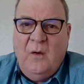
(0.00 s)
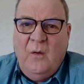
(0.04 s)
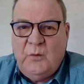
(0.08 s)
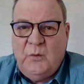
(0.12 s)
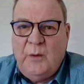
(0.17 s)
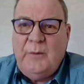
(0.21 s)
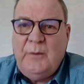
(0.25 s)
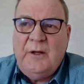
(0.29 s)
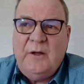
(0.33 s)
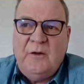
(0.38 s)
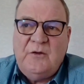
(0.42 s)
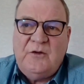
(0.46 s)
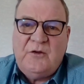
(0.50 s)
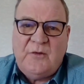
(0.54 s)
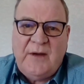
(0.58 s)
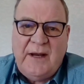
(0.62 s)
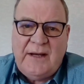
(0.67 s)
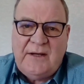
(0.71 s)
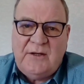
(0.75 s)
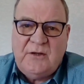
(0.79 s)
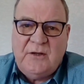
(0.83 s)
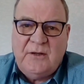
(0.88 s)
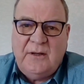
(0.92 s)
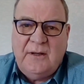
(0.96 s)
Where we lose
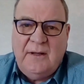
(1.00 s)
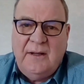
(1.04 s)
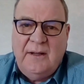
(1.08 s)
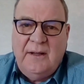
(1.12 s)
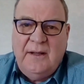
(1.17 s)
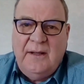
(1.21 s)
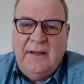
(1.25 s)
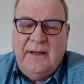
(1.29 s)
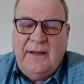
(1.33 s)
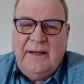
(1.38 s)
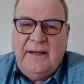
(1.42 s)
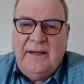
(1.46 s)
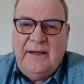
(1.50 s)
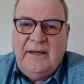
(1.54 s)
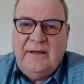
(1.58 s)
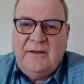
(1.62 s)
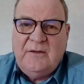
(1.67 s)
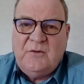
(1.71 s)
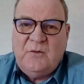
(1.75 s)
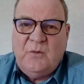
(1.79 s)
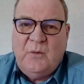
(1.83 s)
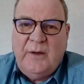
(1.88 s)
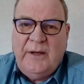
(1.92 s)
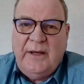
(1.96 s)
traction
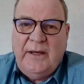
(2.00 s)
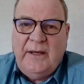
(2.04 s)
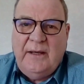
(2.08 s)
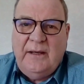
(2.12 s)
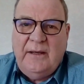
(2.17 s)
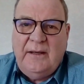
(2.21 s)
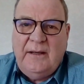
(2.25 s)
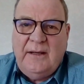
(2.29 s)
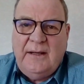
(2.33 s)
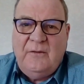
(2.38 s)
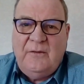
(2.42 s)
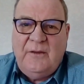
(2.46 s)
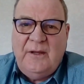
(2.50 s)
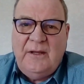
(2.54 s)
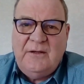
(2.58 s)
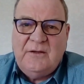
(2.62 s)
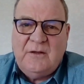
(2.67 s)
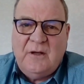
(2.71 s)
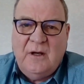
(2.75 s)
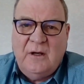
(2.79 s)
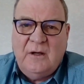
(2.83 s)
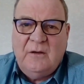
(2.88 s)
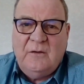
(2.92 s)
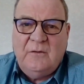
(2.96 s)
is where things
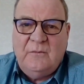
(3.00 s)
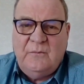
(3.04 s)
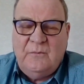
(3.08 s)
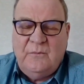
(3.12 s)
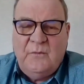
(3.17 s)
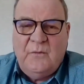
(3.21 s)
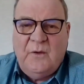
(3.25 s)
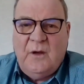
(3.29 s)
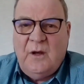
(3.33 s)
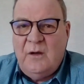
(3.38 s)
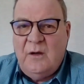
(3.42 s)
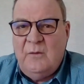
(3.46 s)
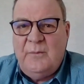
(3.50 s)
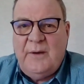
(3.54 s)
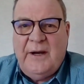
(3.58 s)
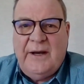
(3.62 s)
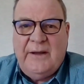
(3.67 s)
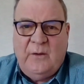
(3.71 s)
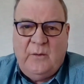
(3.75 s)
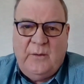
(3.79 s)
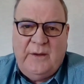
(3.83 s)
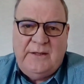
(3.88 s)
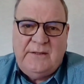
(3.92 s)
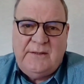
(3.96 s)
go
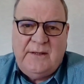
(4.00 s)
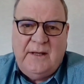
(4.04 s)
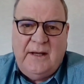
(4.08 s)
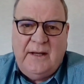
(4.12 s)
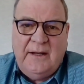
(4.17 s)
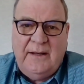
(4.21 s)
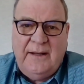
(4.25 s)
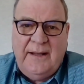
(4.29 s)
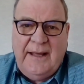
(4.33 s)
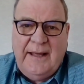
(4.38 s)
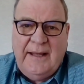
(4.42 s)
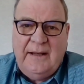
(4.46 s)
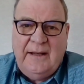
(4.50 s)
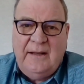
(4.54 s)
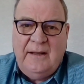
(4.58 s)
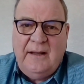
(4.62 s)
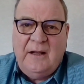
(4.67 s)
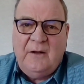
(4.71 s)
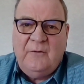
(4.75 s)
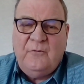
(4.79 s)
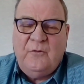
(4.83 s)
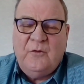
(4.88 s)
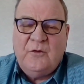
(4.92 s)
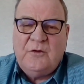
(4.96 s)
by the wayside, and
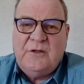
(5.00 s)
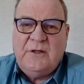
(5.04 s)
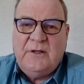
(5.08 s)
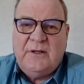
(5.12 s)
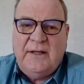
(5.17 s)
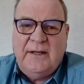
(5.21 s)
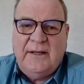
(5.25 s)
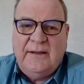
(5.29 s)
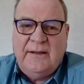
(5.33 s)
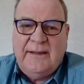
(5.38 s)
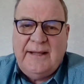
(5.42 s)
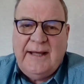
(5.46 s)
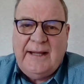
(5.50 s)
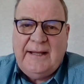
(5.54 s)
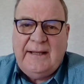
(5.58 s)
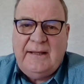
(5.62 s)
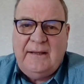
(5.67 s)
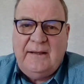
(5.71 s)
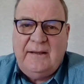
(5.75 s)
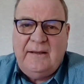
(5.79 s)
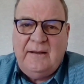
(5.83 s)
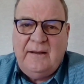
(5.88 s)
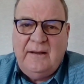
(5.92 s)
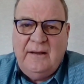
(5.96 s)
unfortunately, that
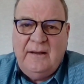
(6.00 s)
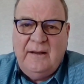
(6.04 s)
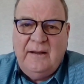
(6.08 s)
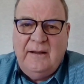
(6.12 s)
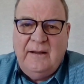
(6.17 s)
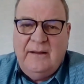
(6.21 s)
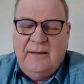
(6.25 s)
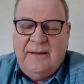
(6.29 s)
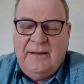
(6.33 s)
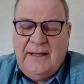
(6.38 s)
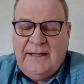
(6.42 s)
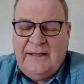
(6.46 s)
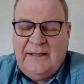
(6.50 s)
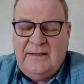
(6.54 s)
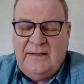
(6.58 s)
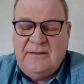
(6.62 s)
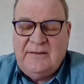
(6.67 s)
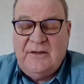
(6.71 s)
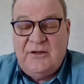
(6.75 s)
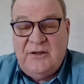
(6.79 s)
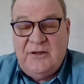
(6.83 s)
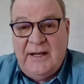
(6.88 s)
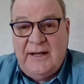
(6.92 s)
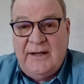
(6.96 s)

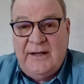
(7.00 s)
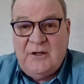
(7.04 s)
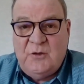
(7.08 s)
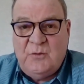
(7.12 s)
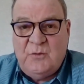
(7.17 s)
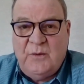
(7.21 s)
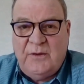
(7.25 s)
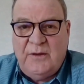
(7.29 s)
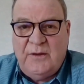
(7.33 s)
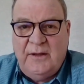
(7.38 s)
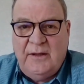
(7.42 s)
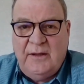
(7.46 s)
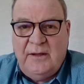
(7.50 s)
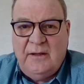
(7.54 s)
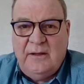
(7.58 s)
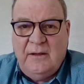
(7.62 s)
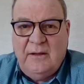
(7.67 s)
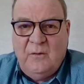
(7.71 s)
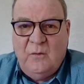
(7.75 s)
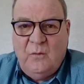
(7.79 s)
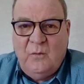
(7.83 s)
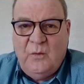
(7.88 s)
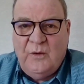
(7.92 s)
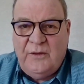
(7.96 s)
is a challenge within
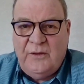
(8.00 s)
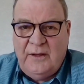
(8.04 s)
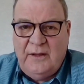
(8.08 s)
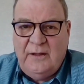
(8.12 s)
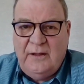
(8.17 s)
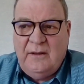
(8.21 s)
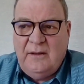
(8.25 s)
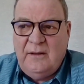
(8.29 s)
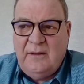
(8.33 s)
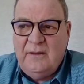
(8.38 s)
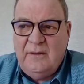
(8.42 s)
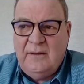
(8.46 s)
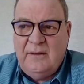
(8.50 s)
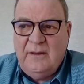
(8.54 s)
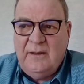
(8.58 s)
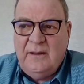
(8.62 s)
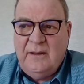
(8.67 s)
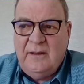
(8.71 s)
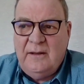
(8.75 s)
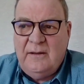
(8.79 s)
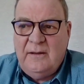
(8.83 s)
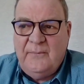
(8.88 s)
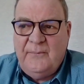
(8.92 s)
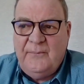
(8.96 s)

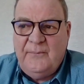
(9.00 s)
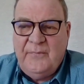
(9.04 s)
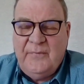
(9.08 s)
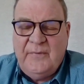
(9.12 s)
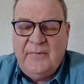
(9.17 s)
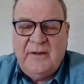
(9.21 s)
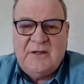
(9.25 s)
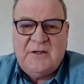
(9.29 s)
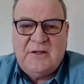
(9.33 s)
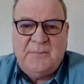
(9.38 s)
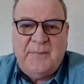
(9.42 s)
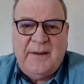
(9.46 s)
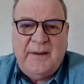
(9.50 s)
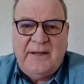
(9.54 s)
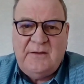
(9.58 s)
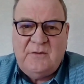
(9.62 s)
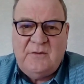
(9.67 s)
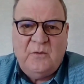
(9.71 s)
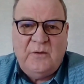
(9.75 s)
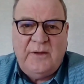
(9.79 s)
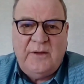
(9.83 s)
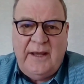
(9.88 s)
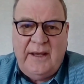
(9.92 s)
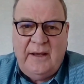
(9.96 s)
the
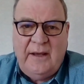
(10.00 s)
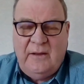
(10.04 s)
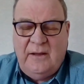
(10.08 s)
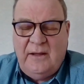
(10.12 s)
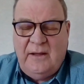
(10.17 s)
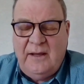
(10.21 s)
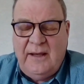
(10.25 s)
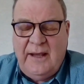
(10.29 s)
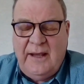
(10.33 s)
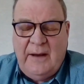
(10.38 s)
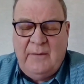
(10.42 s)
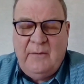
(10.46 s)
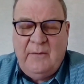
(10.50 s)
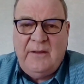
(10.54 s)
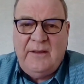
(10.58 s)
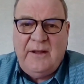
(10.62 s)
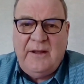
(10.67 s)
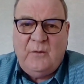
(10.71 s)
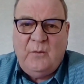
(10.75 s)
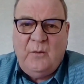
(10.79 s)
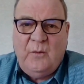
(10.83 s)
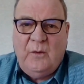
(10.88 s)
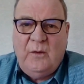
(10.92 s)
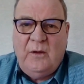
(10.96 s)
space or the area
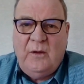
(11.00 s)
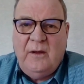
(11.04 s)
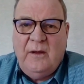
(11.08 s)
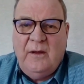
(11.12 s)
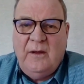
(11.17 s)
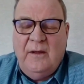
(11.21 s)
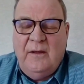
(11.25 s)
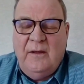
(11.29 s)
that we